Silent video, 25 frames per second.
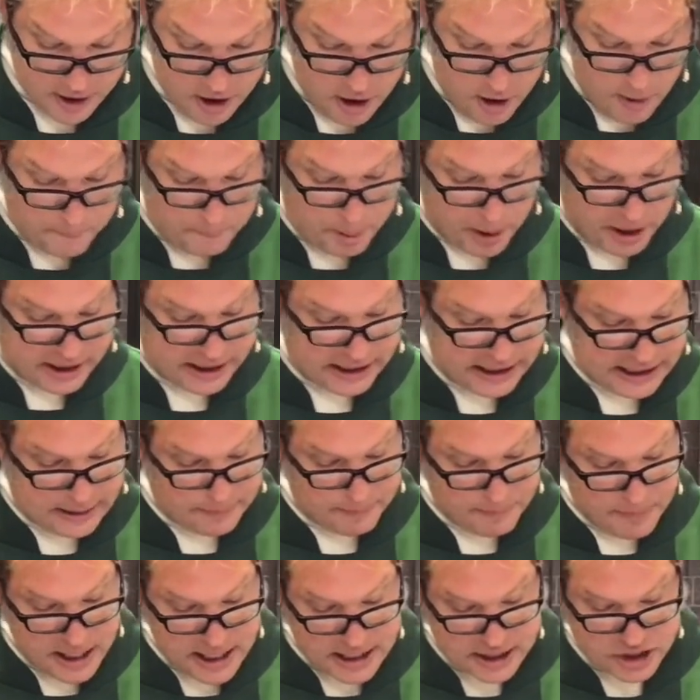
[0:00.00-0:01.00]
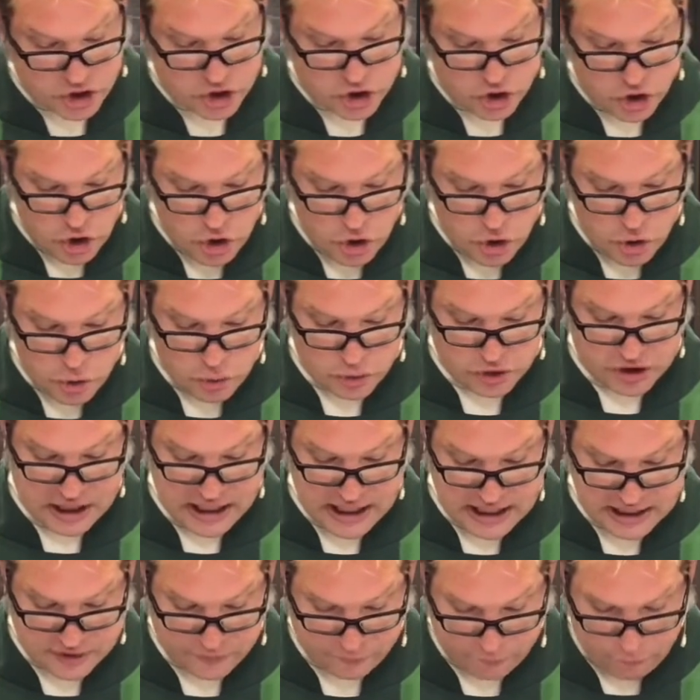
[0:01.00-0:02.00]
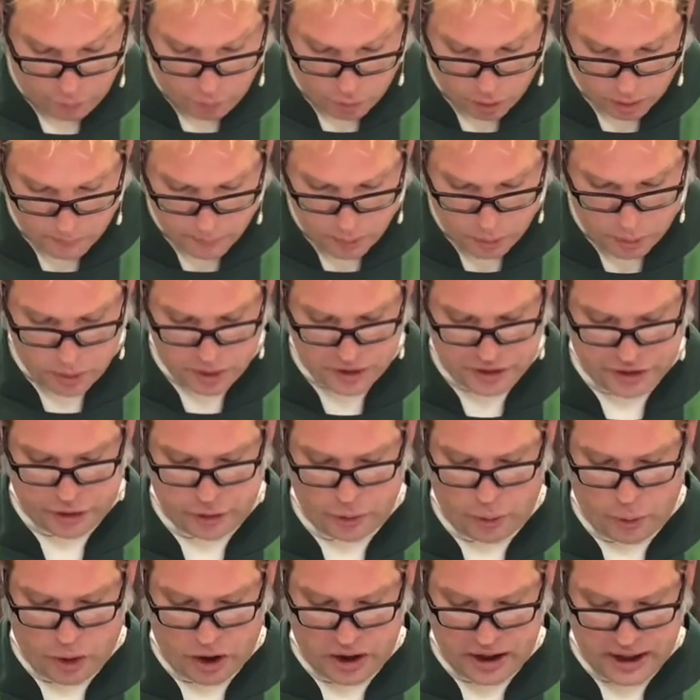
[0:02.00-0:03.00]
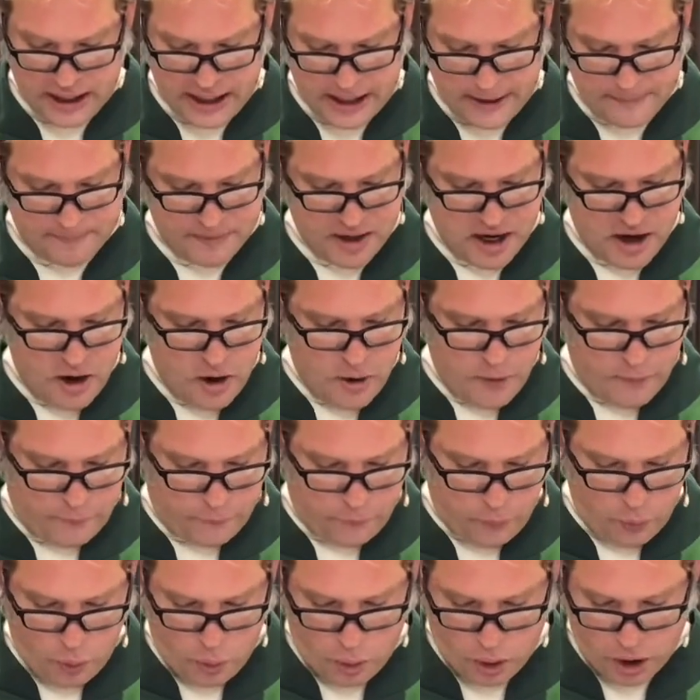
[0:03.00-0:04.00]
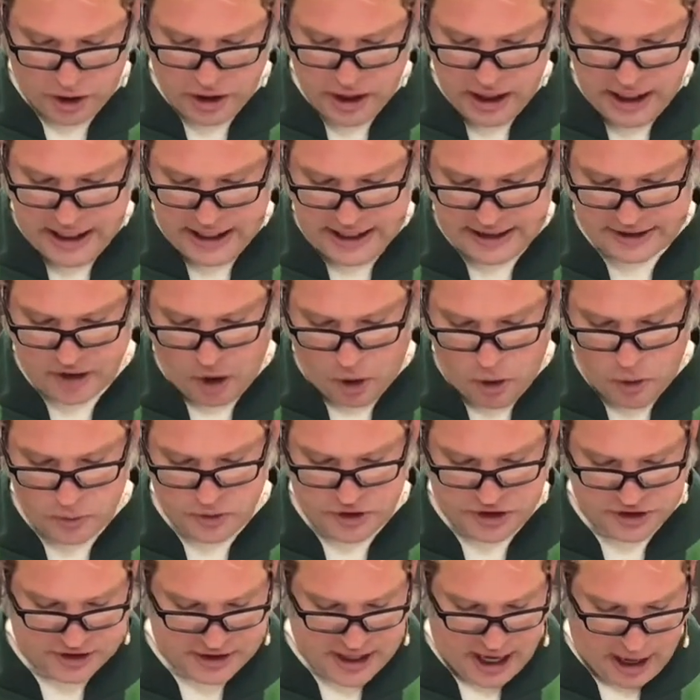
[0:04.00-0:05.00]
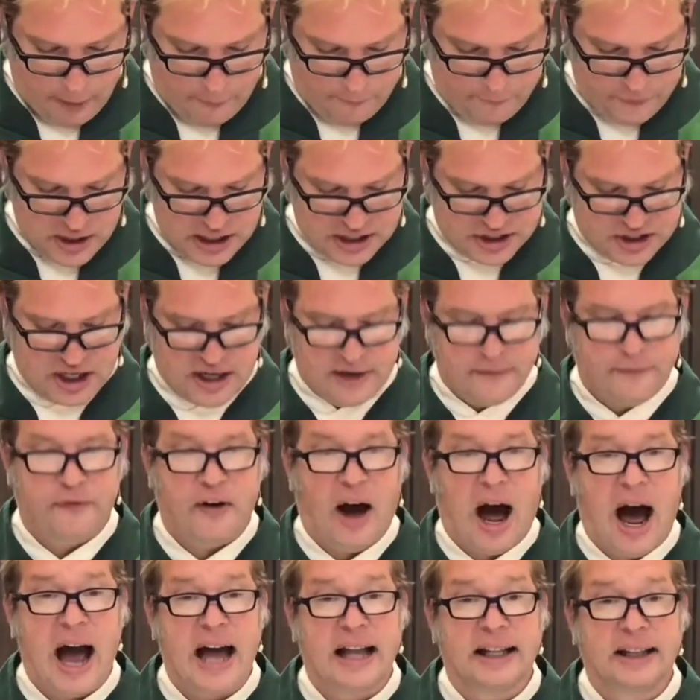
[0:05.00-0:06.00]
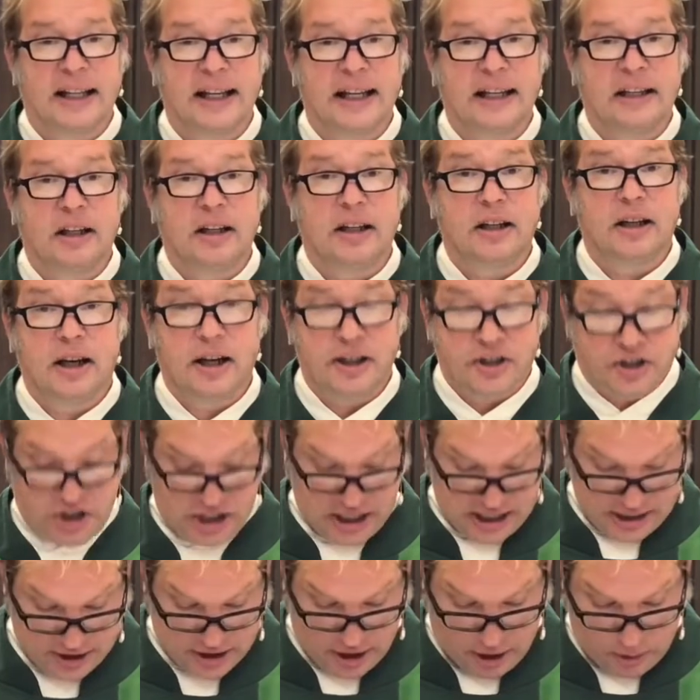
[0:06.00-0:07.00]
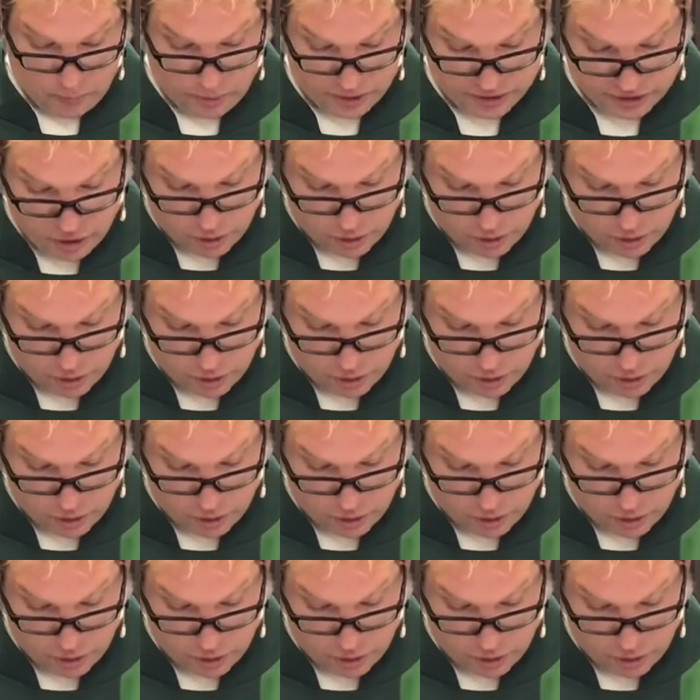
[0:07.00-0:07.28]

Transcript: but he misused his formal authority for his own selfish and violent agenda with no